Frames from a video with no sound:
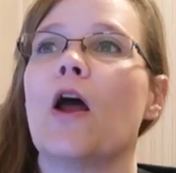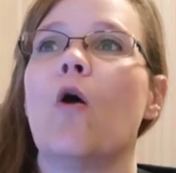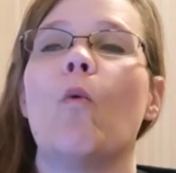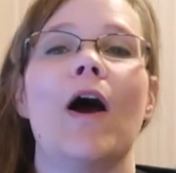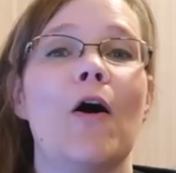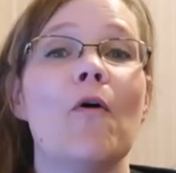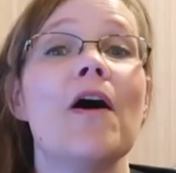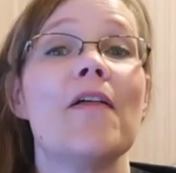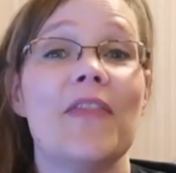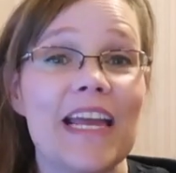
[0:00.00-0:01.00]
Well,
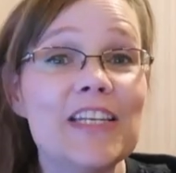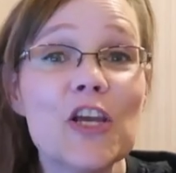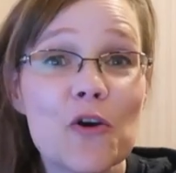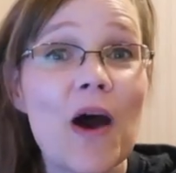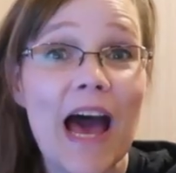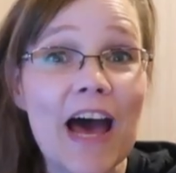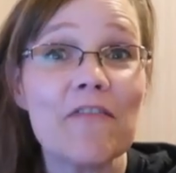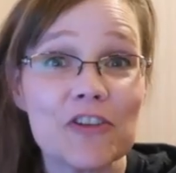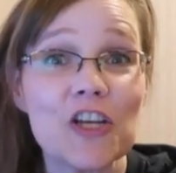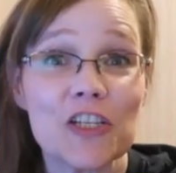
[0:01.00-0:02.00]
they do have
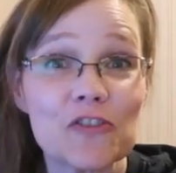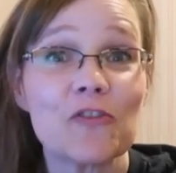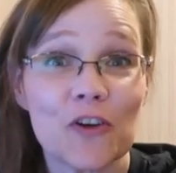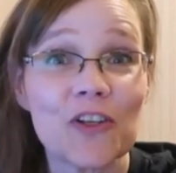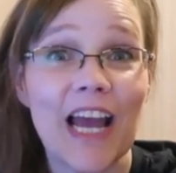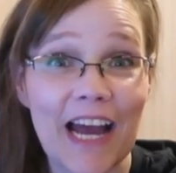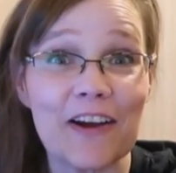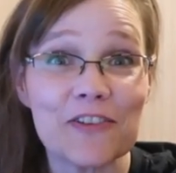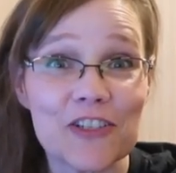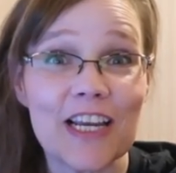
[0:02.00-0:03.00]
a Chesterfield
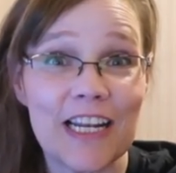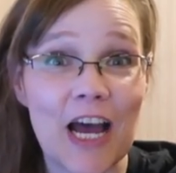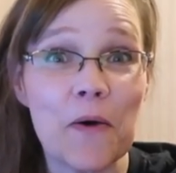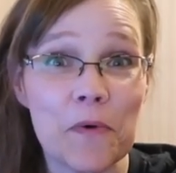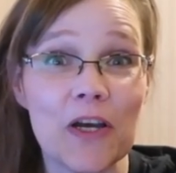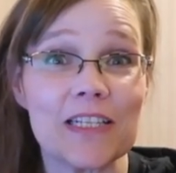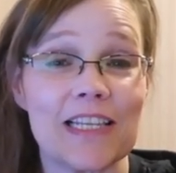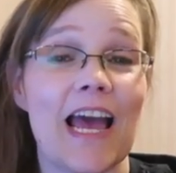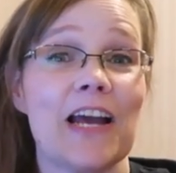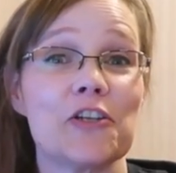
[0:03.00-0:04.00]
couch in Home Goods.
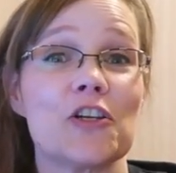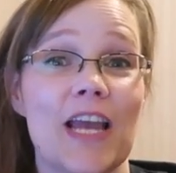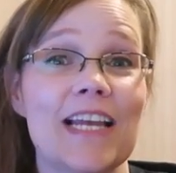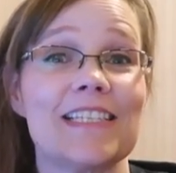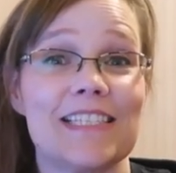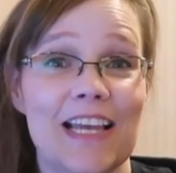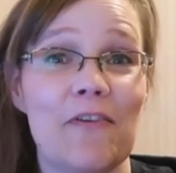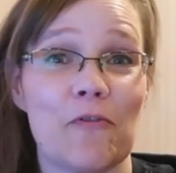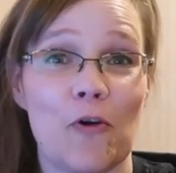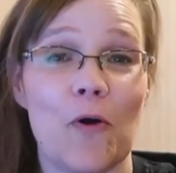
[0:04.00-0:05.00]
They actually had
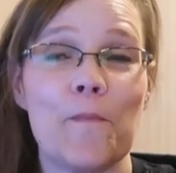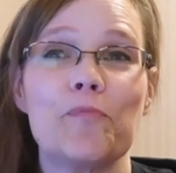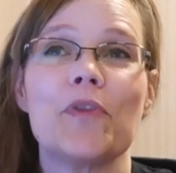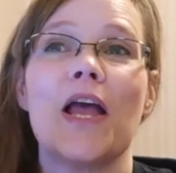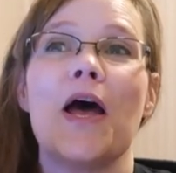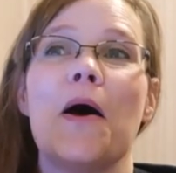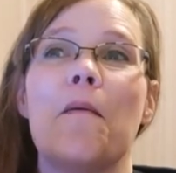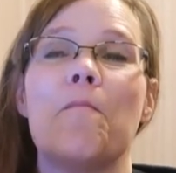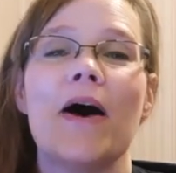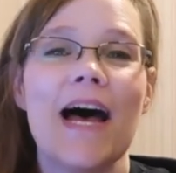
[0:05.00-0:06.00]
several.
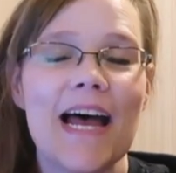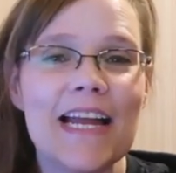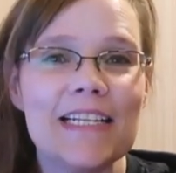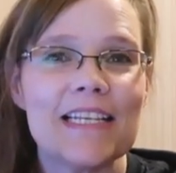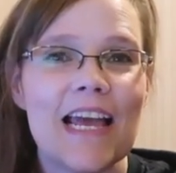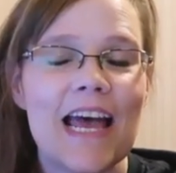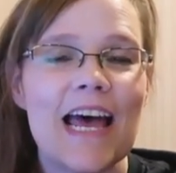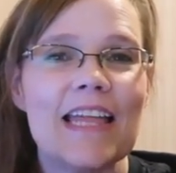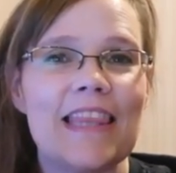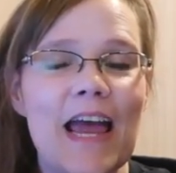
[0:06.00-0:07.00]
But
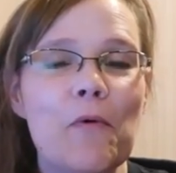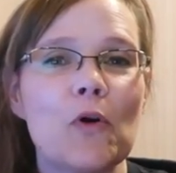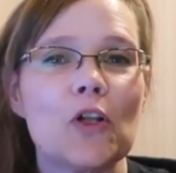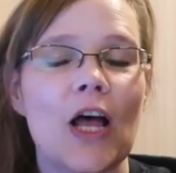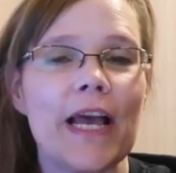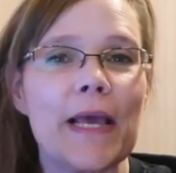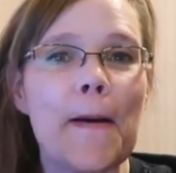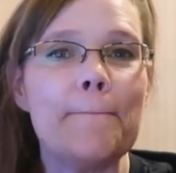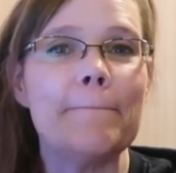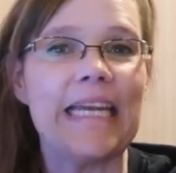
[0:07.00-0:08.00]
they were
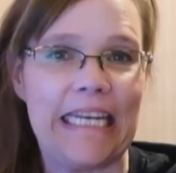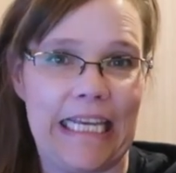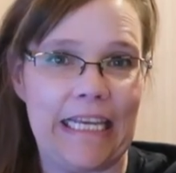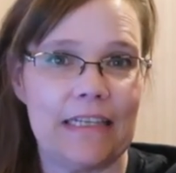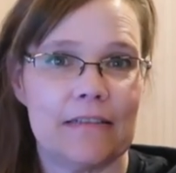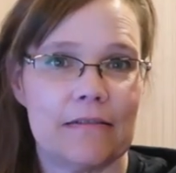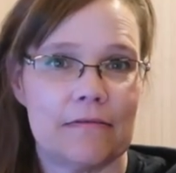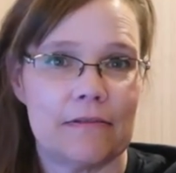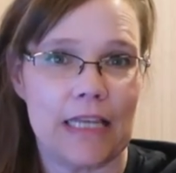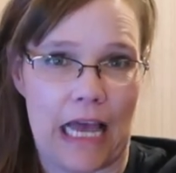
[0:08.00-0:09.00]
like mini
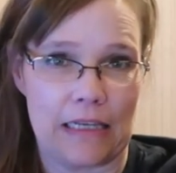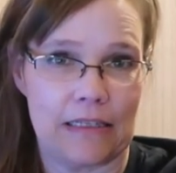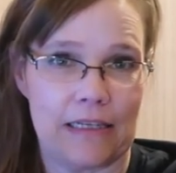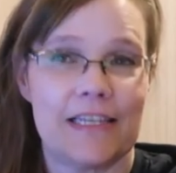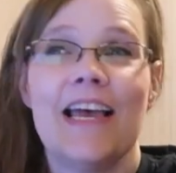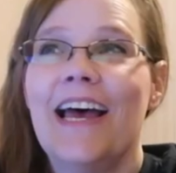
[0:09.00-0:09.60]
sizes.